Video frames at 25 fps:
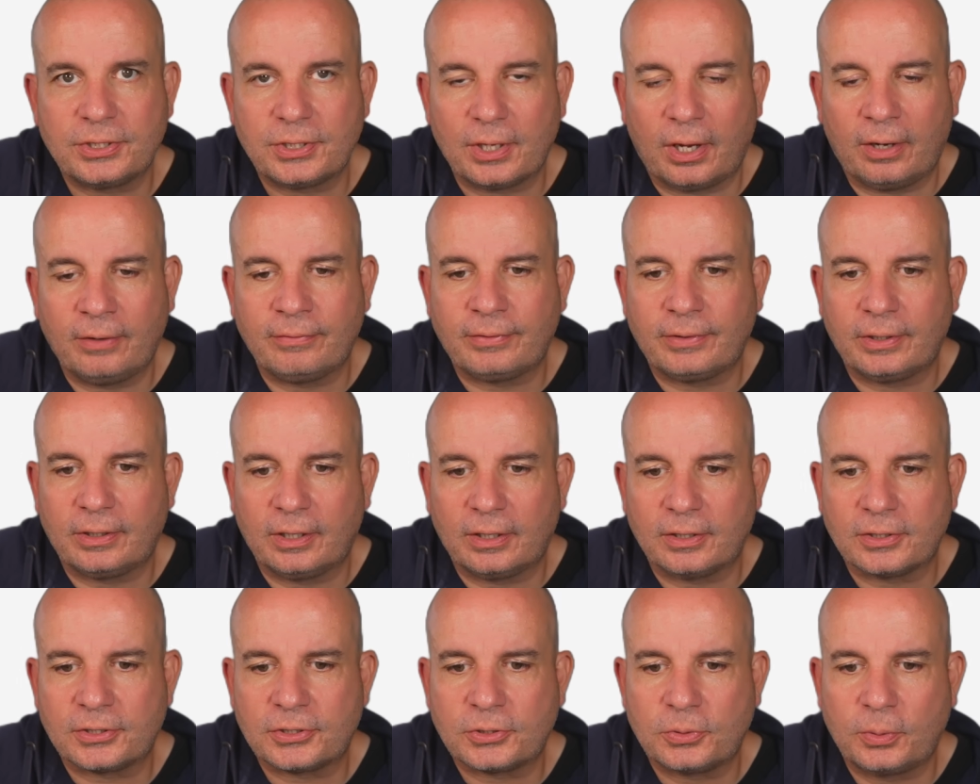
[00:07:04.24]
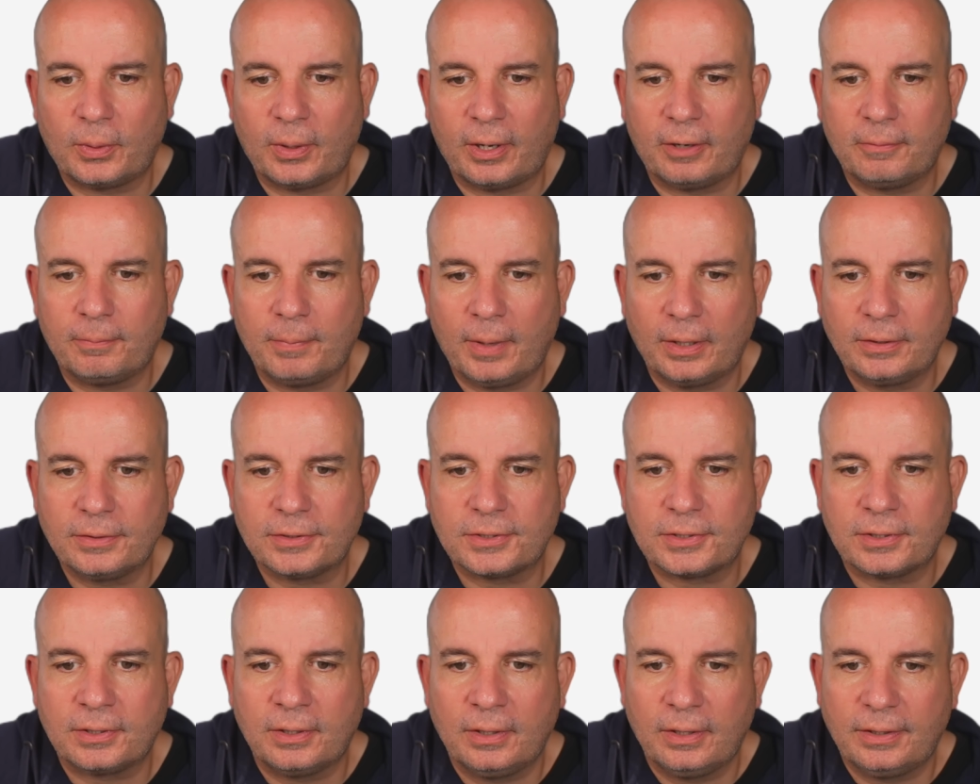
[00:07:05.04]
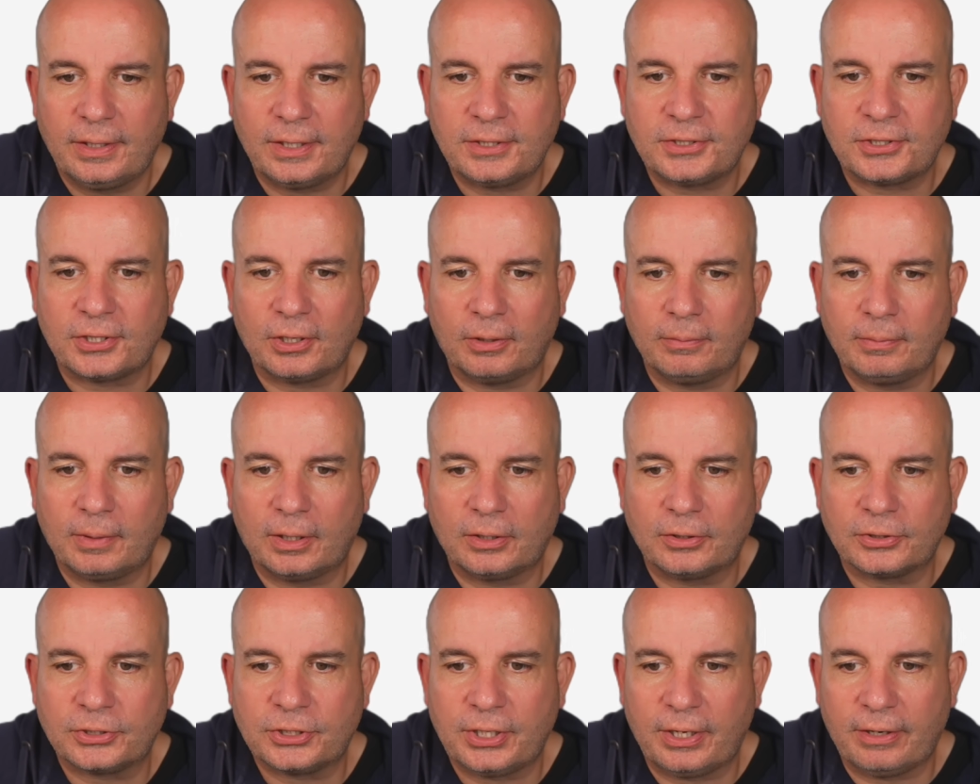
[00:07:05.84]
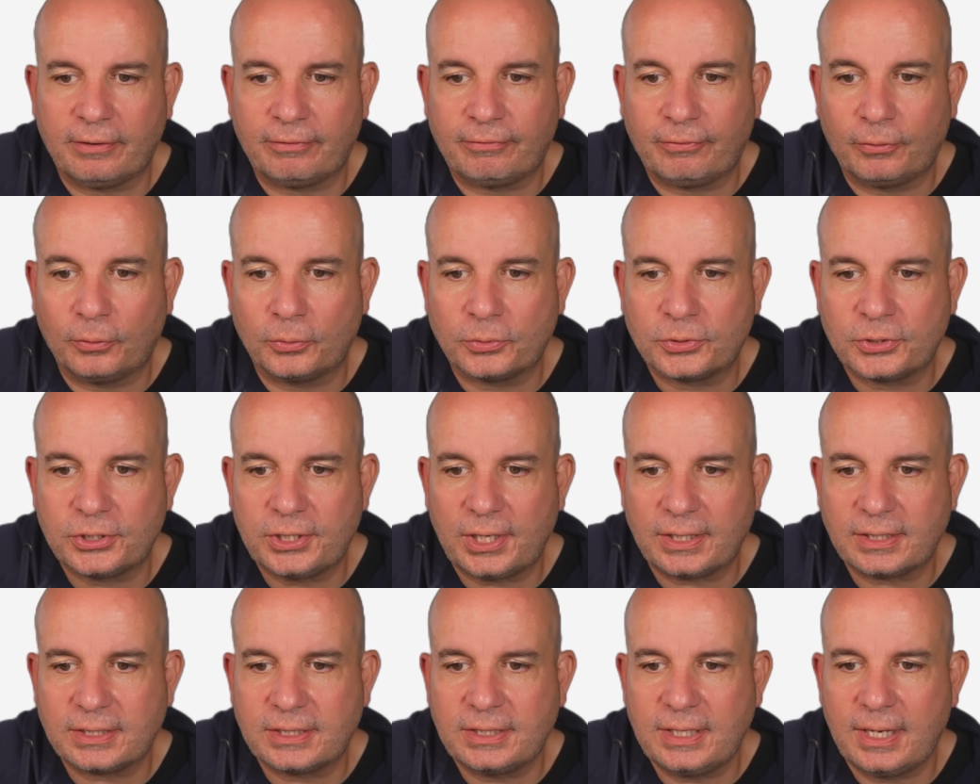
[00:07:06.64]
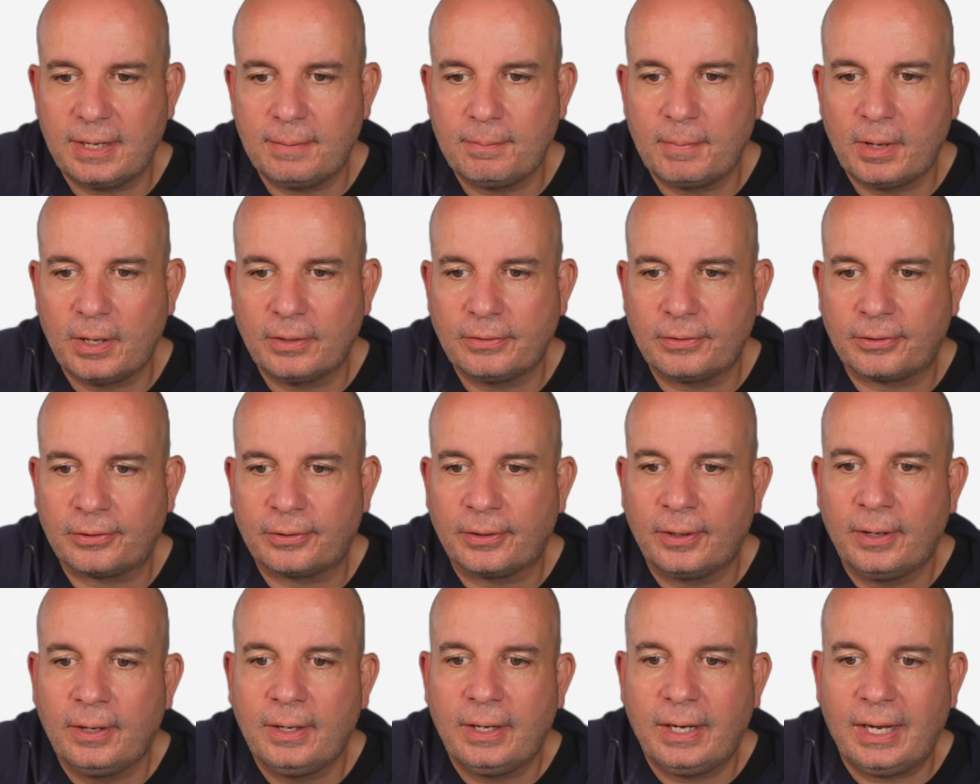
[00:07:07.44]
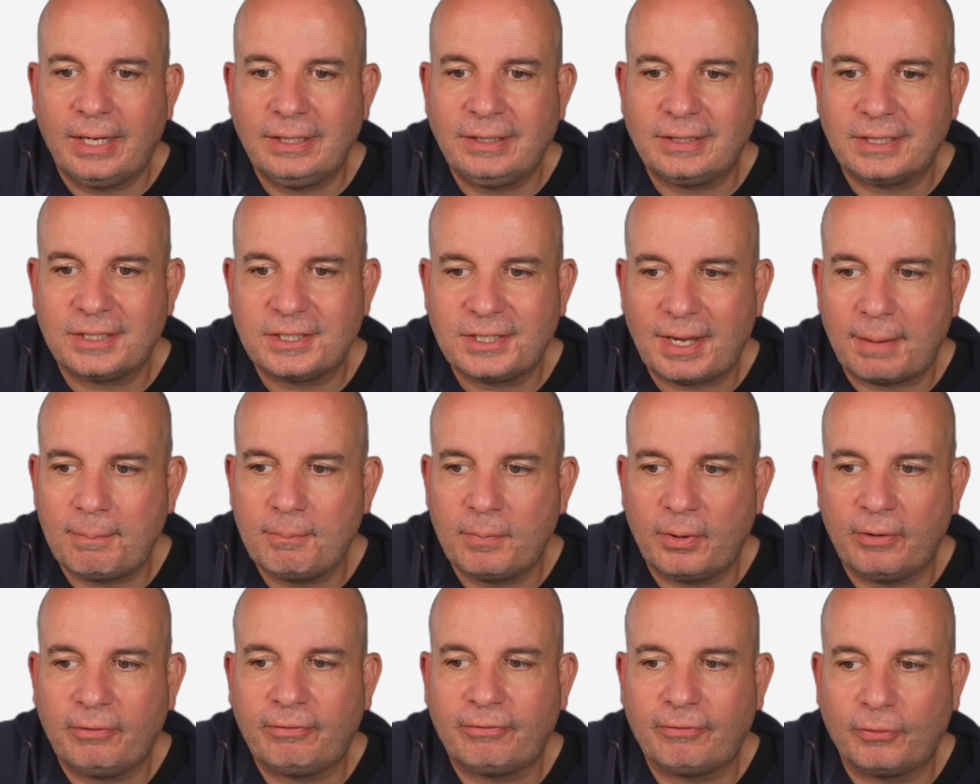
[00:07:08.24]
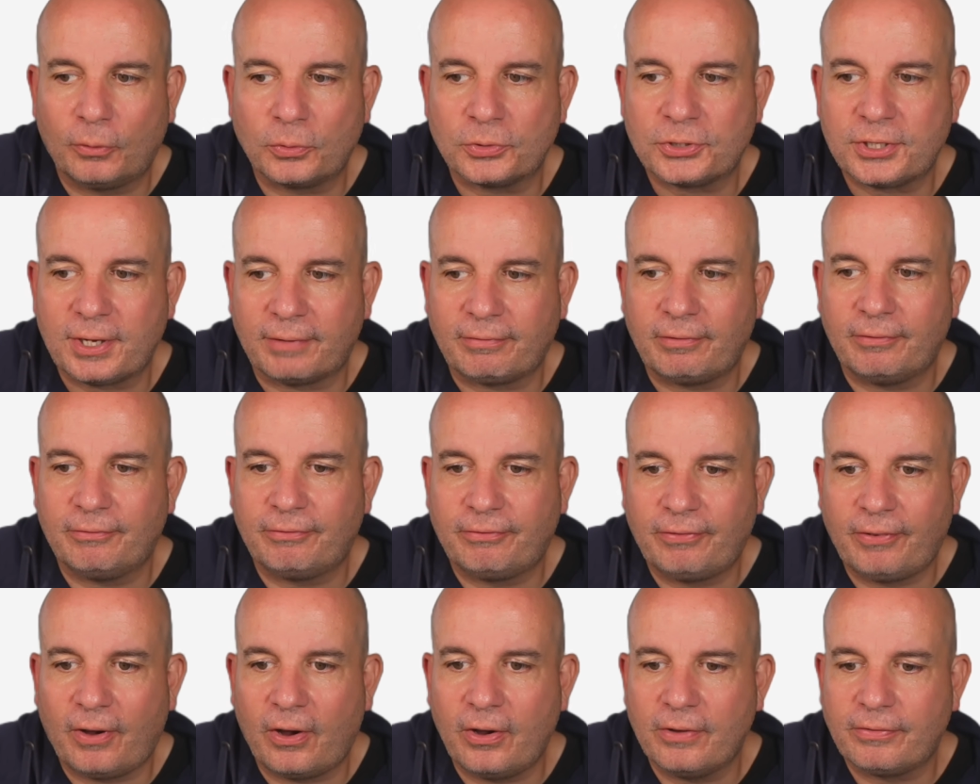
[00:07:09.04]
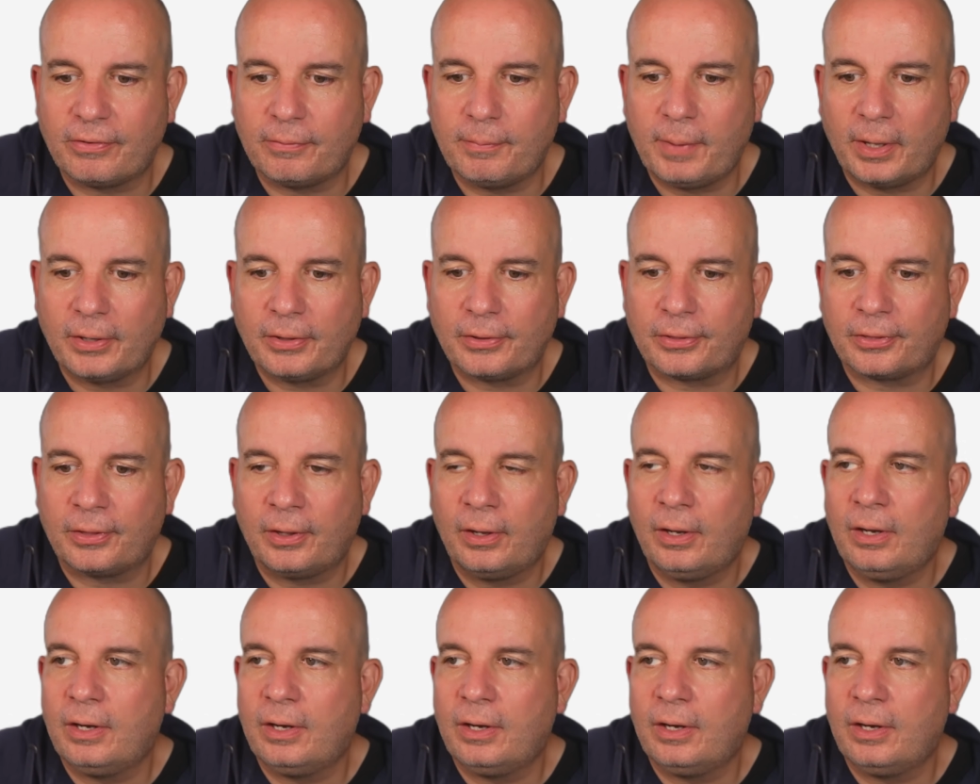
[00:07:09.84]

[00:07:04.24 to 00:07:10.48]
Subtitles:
over the last 12 months. This time last year, 460 a month. In December, 475 a month.